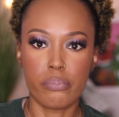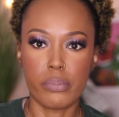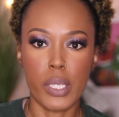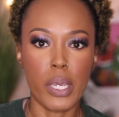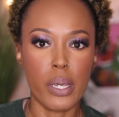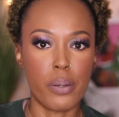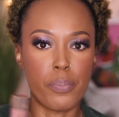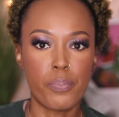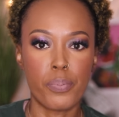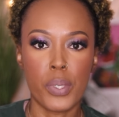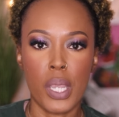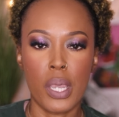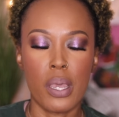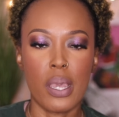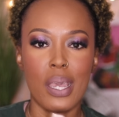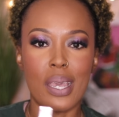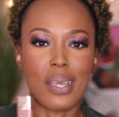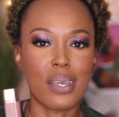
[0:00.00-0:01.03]
yeah.
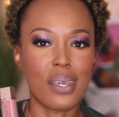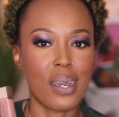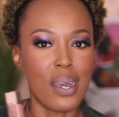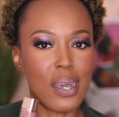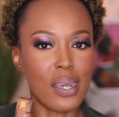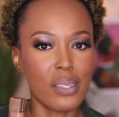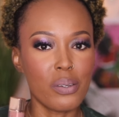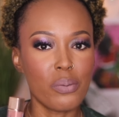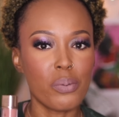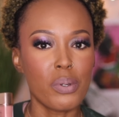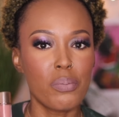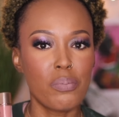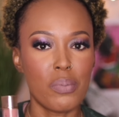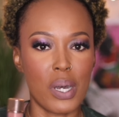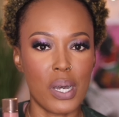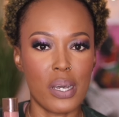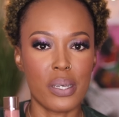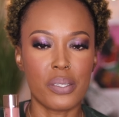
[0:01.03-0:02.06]
It kind of
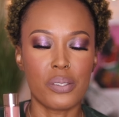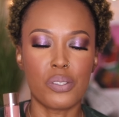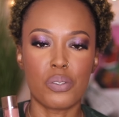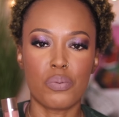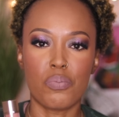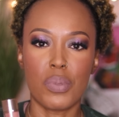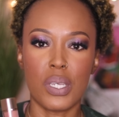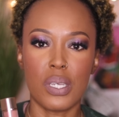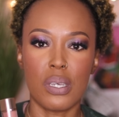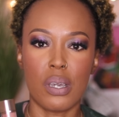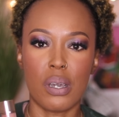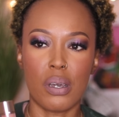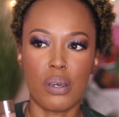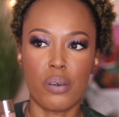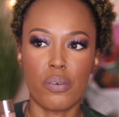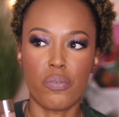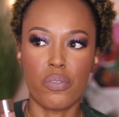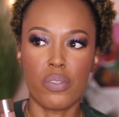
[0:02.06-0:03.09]
reminds me
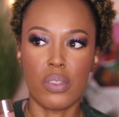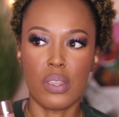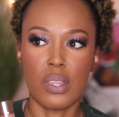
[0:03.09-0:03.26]
of